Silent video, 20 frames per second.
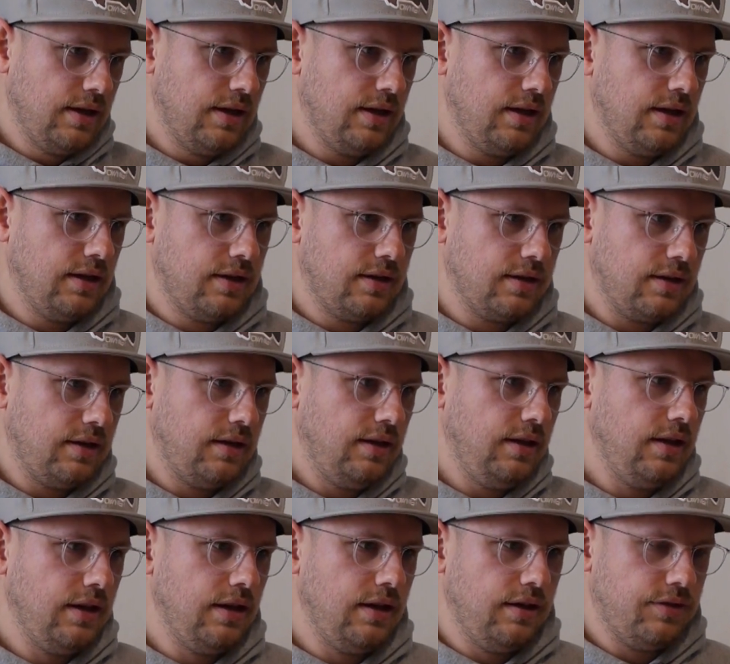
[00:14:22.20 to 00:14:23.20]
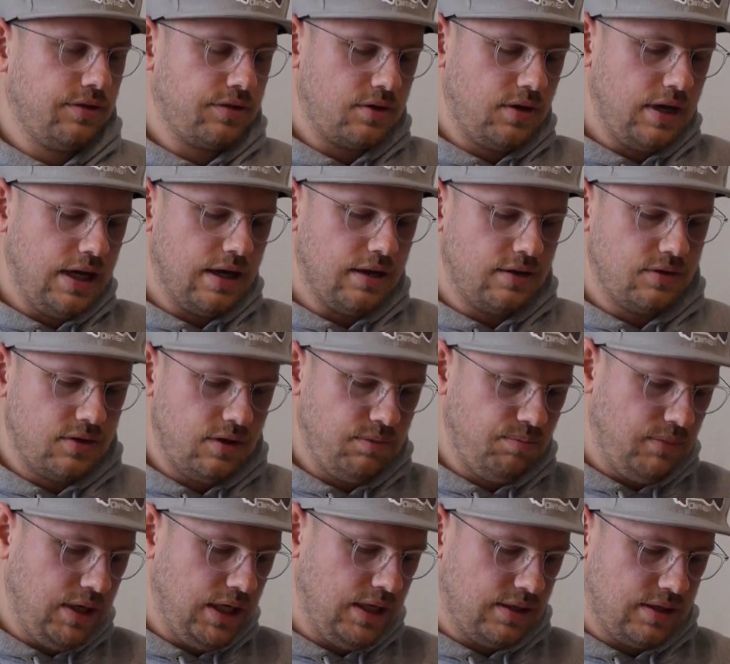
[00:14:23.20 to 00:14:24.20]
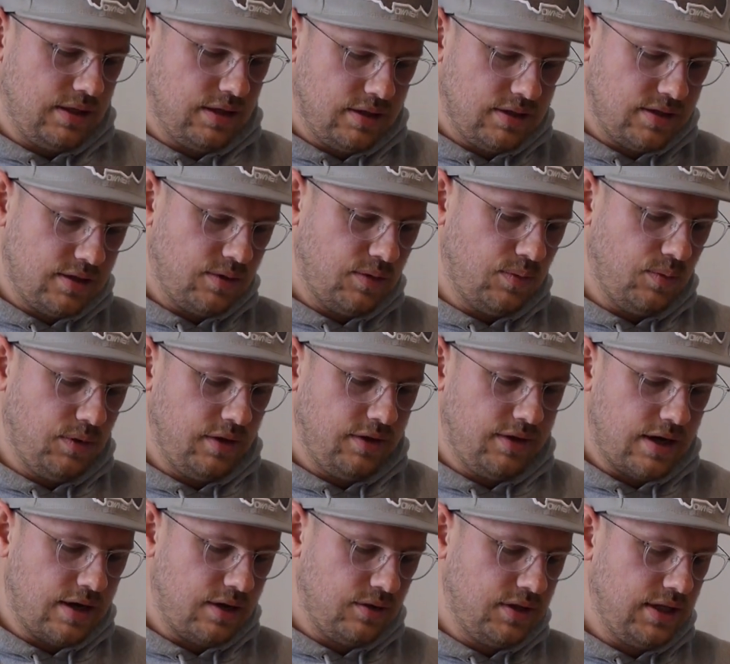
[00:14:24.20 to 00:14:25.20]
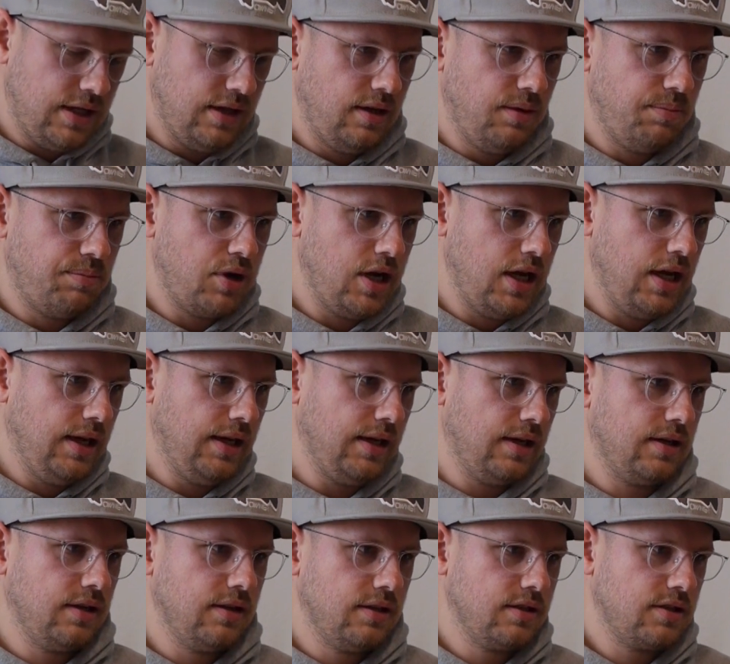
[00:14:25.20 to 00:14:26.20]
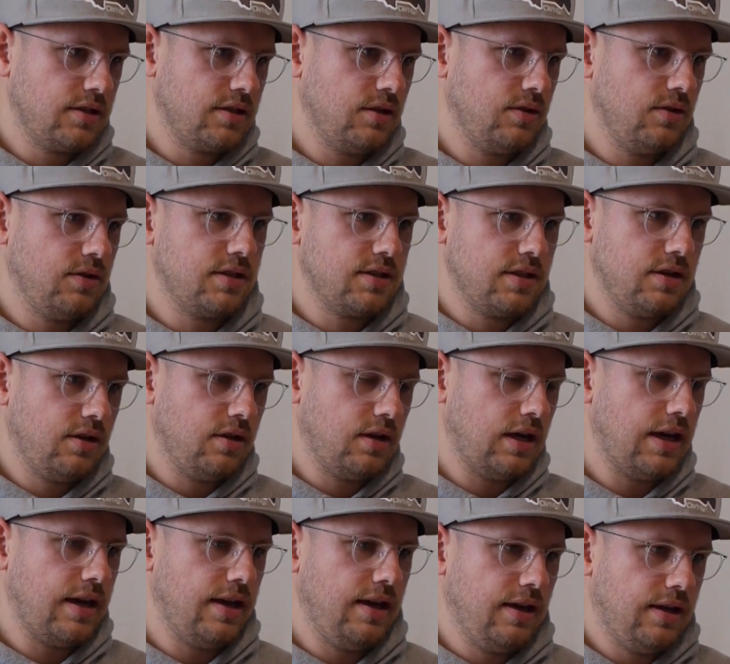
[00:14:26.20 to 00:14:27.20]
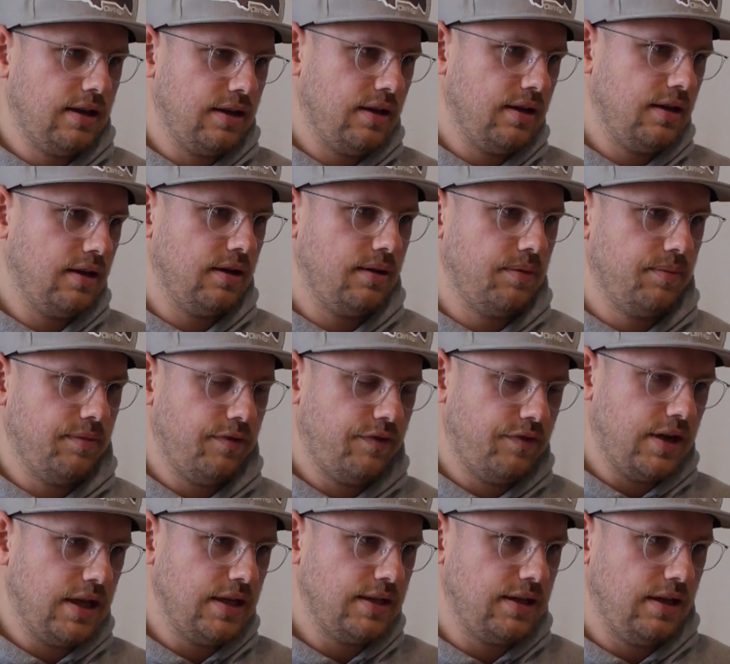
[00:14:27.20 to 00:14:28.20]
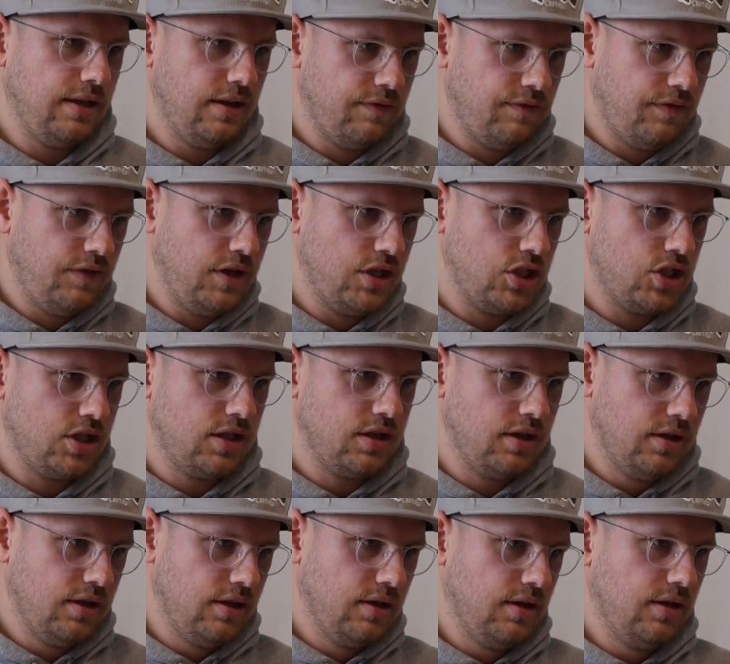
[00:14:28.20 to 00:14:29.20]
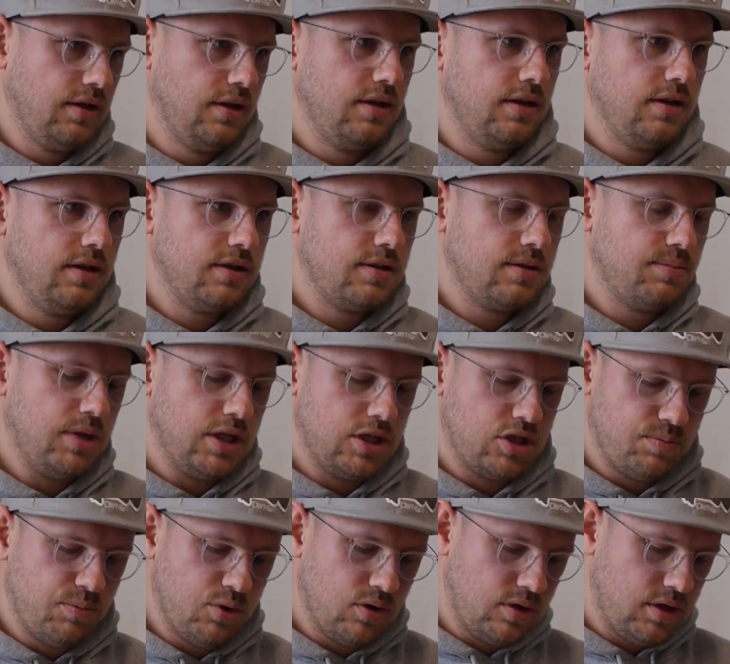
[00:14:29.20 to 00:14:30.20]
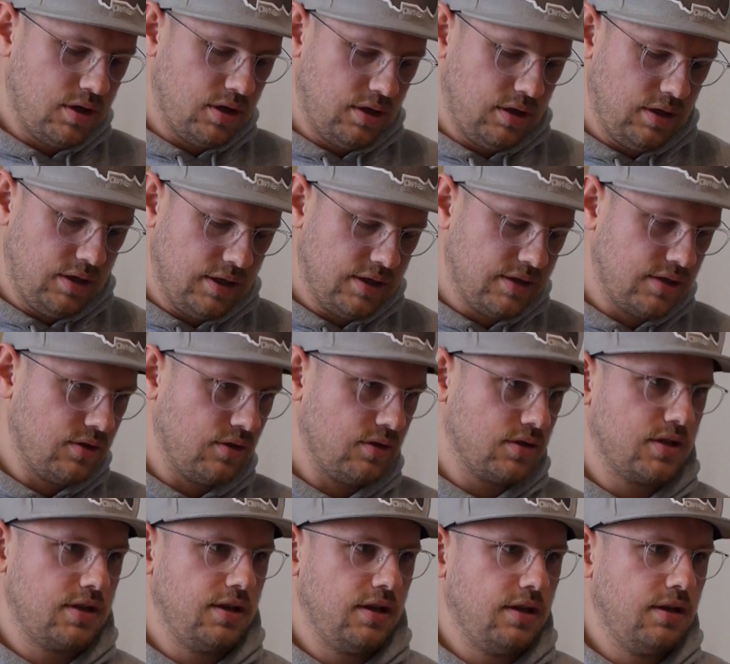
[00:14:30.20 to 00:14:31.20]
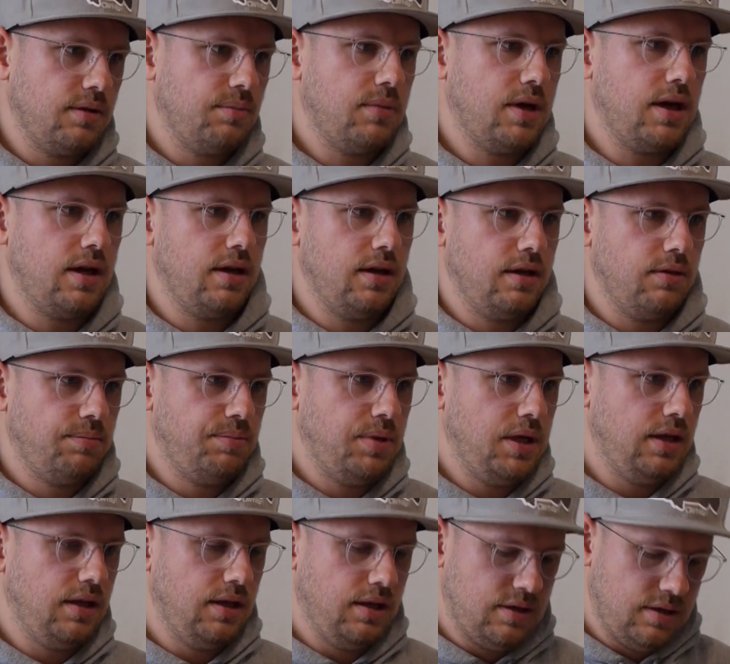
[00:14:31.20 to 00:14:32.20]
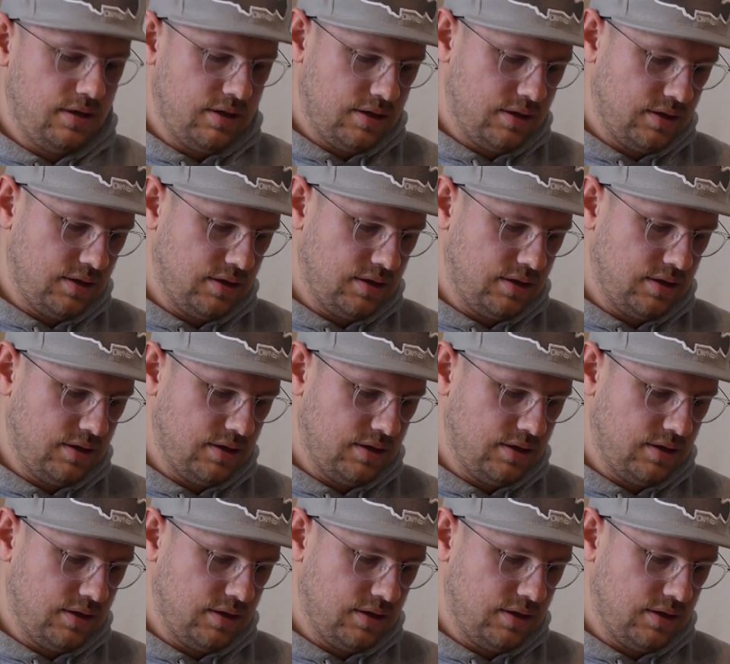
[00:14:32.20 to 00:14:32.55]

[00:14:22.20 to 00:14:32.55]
like nearly 300 meters without any break. So it's not like fighting a fish. It's much more exhausting in my opinion.